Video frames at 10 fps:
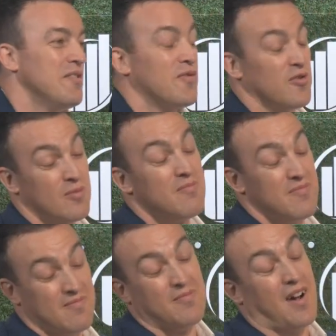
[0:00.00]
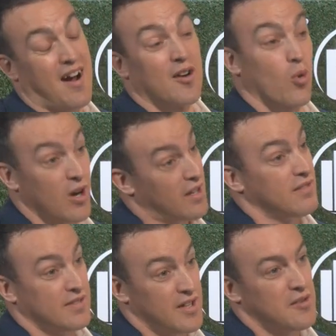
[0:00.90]
from hard work.
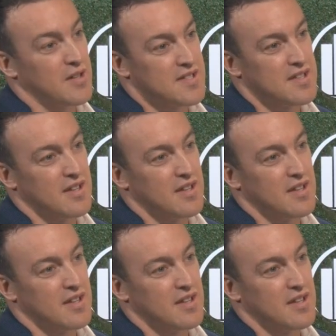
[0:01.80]
You know, that's